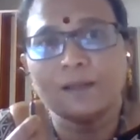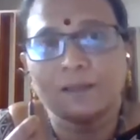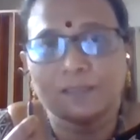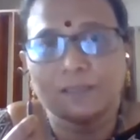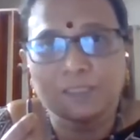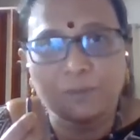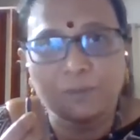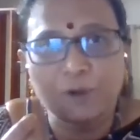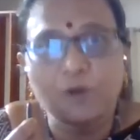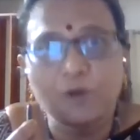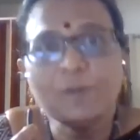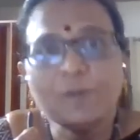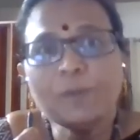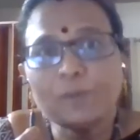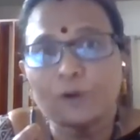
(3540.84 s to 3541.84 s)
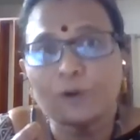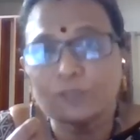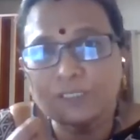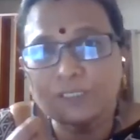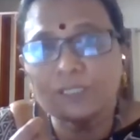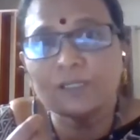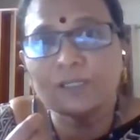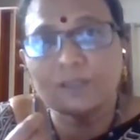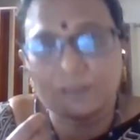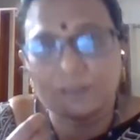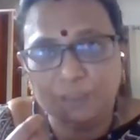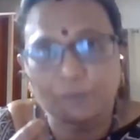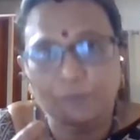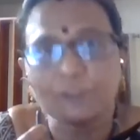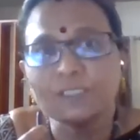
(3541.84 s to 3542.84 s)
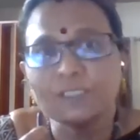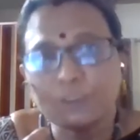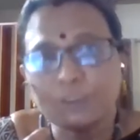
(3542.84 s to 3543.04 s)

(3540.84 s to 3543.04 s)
some government project sponsored